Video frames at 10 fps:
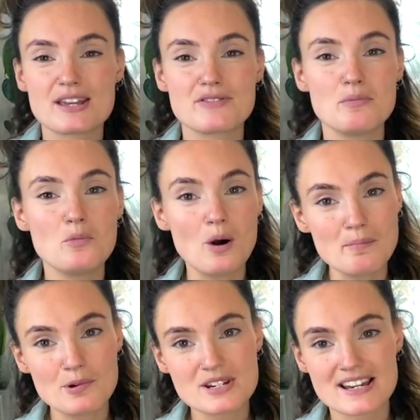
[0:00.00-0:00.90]
give them one
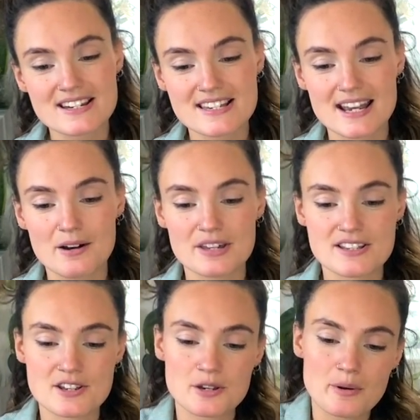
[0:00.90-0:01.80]
more day to see how they
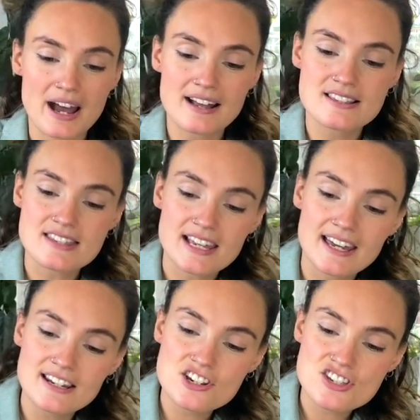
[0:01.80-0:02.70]
do. And they're
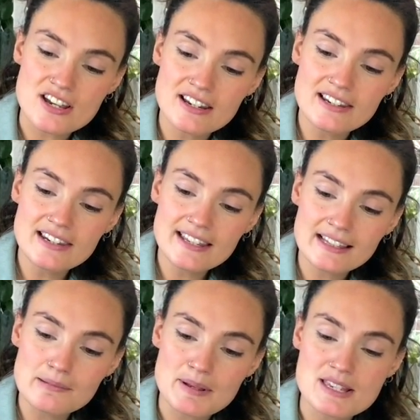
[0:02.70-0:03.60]
getting just a
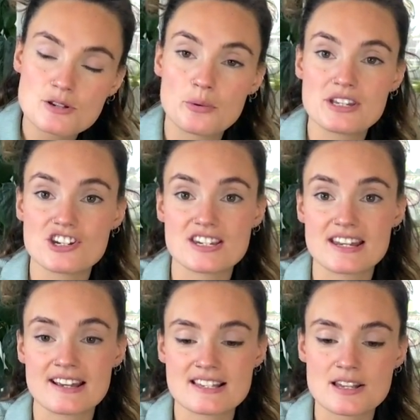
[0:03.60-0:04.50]
little bit squidgy
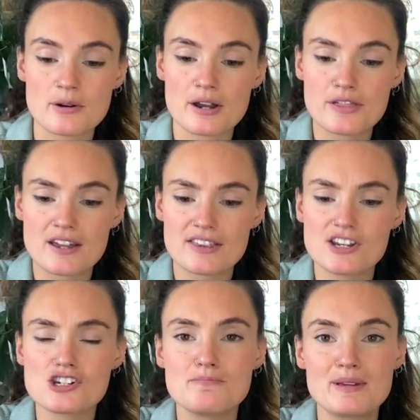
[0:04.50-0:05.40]
today. So I think they
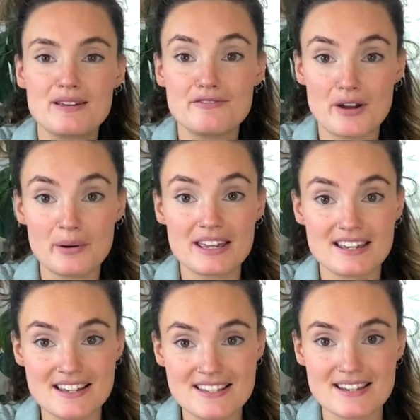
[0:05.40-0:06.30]
should be very
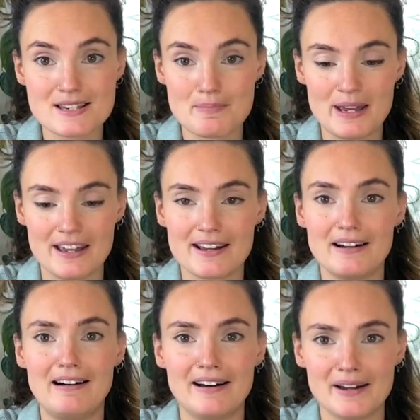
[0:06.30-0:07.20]
easy to pick,
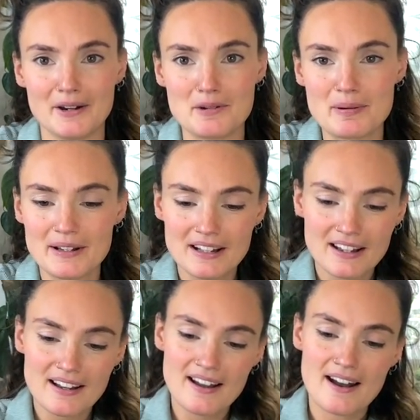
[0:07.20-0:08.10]
I hope.
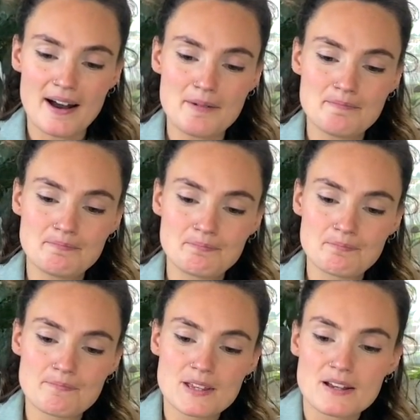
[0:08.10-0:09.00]
Um,
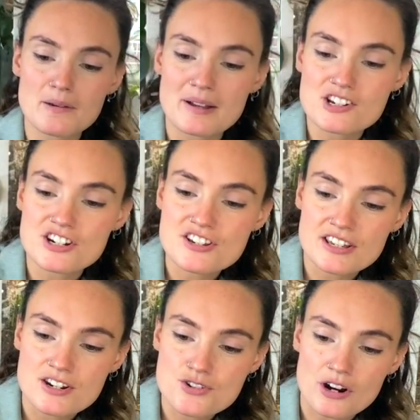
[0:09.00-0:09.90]
I'm actually just
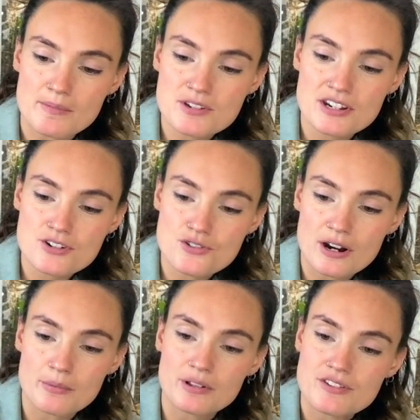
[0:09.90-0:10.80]
going to try, I'm just going to try
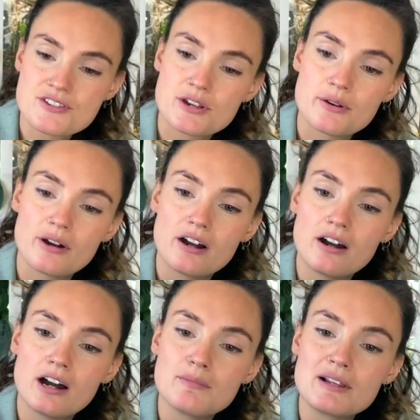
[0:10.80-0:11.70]
one. So
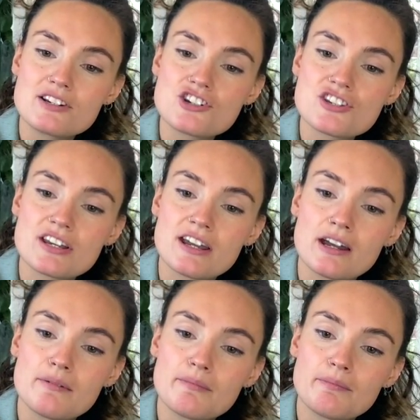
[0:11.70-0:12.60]
I'm literally just going
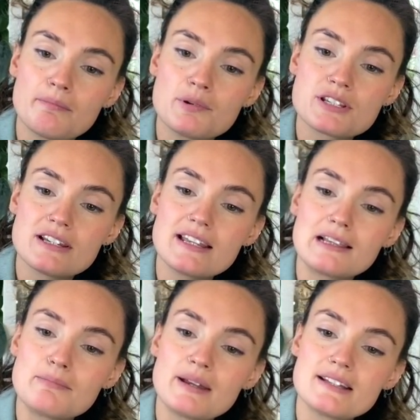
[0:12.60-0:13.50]
to put a
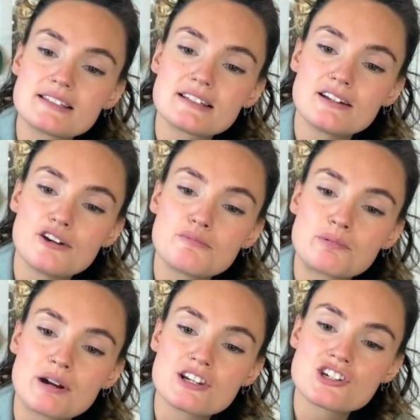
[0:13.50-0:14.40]
little bit of
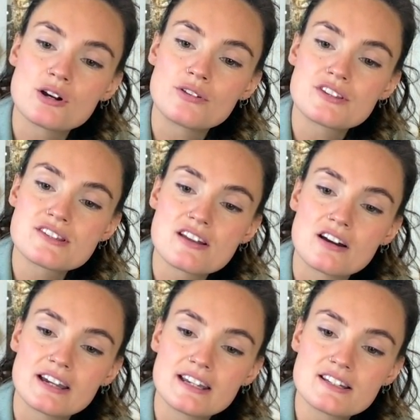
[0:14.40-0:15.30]
pressure on the
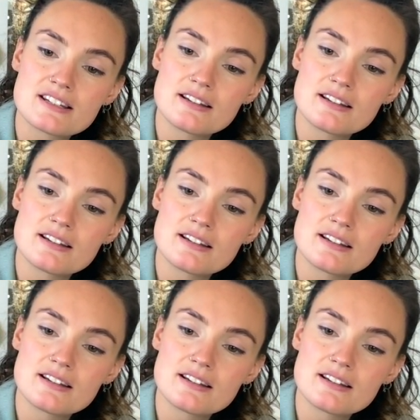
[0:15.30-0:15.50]
side.